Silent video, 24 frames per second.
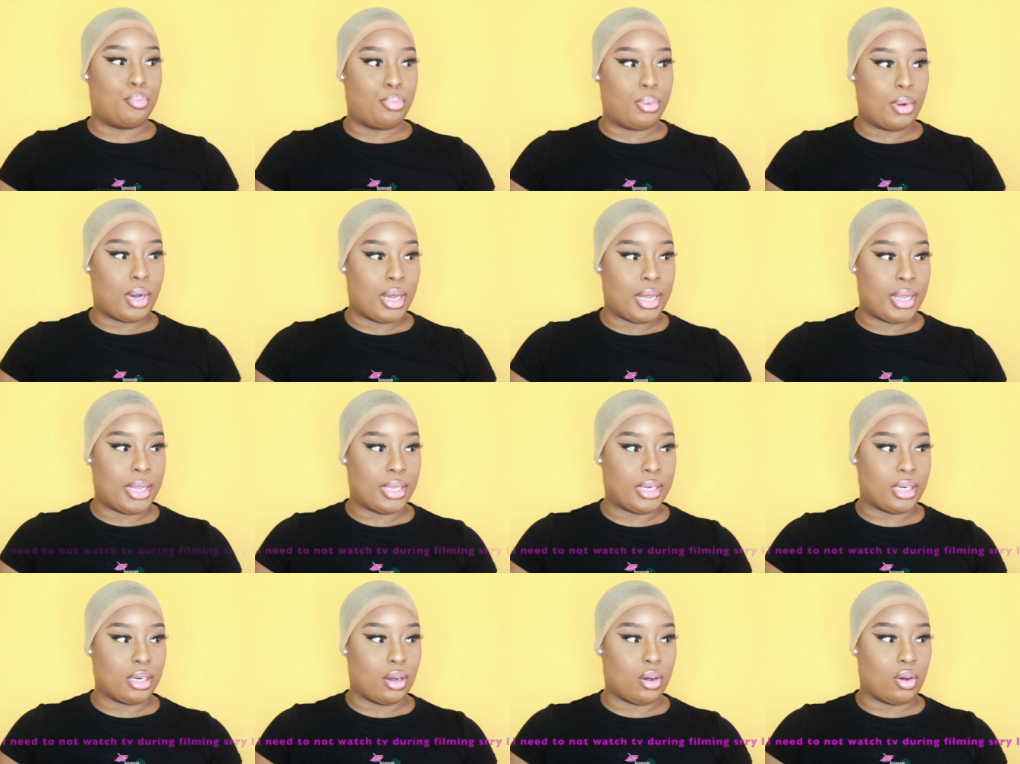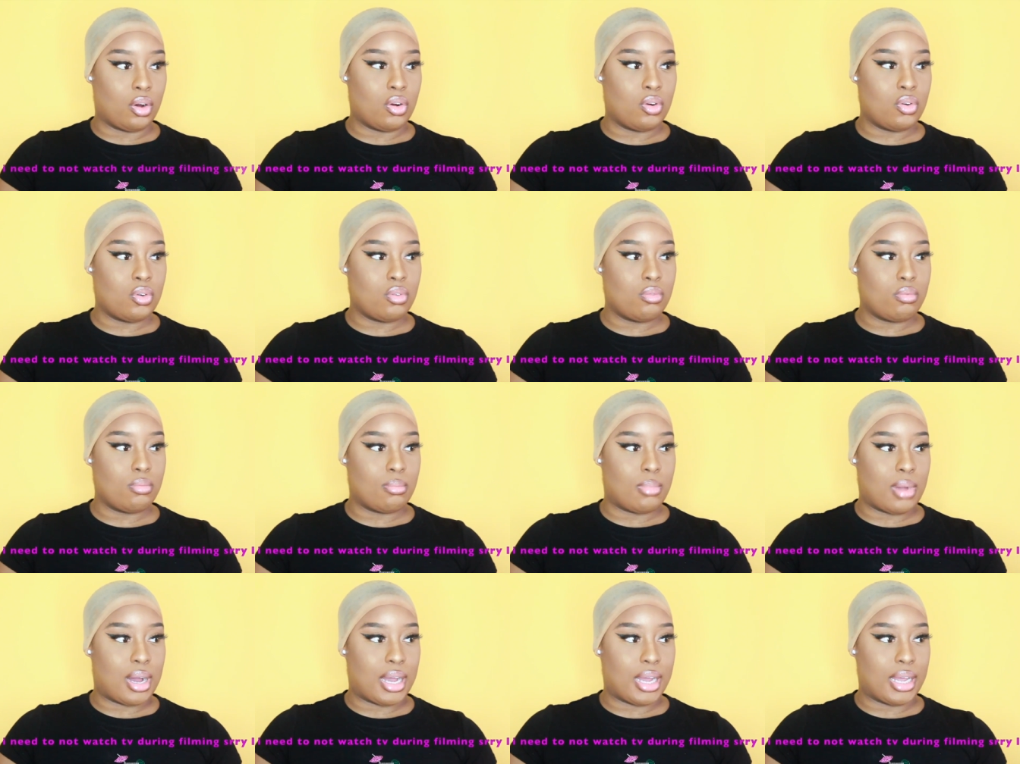But oh
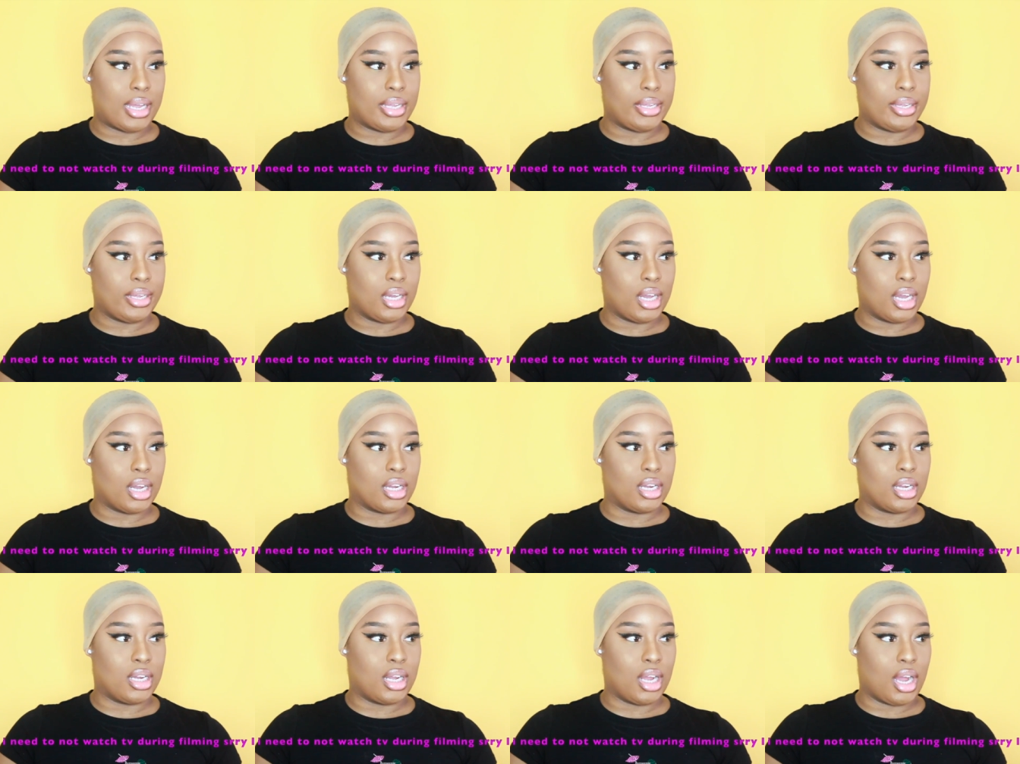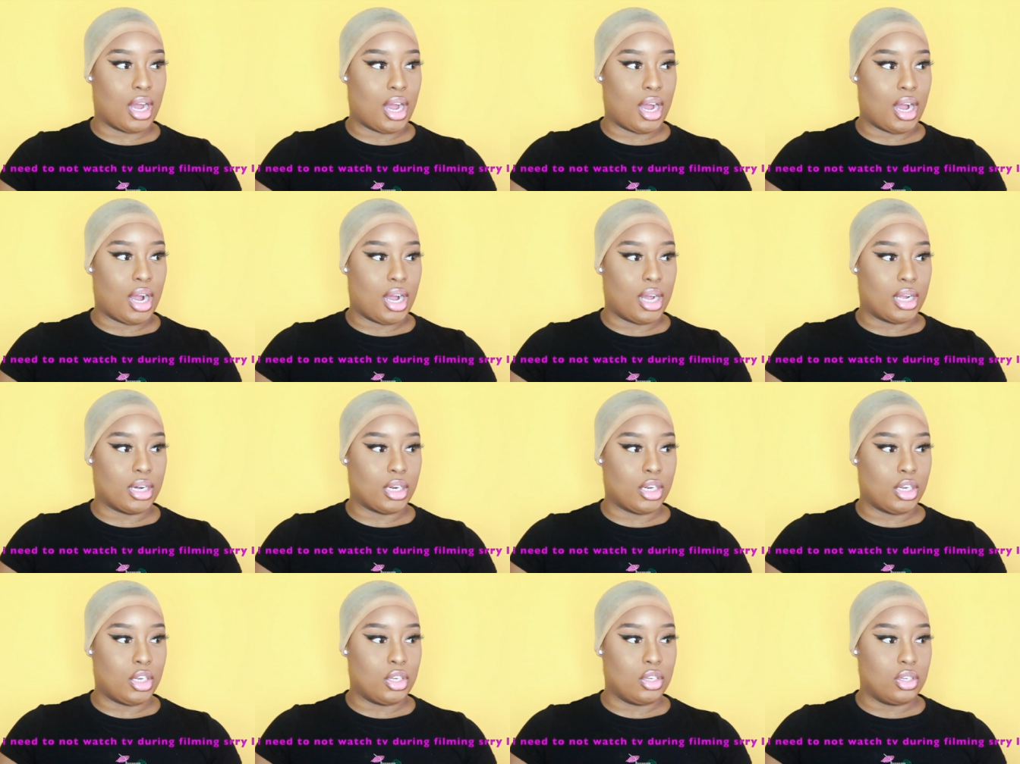my
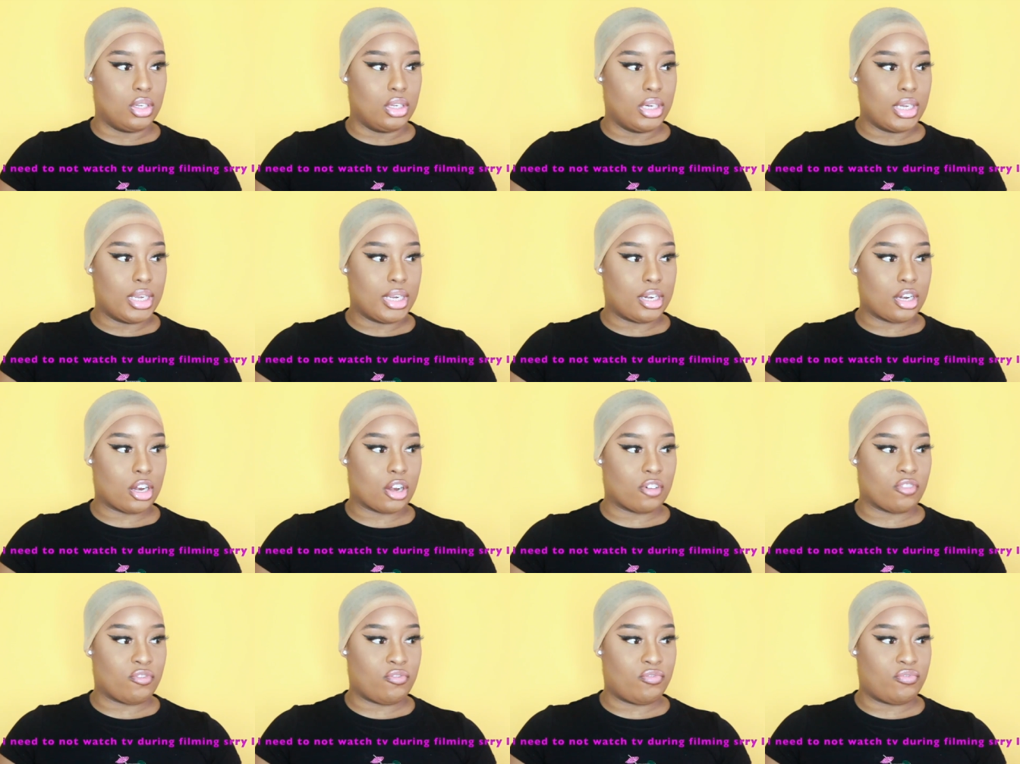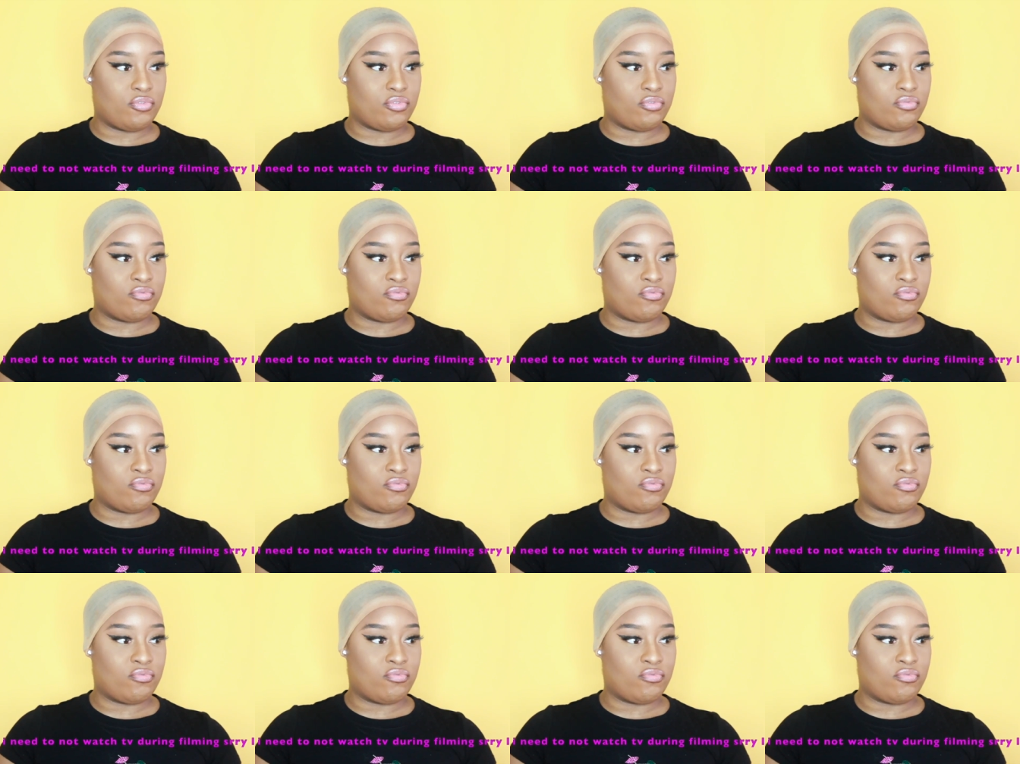God, look at her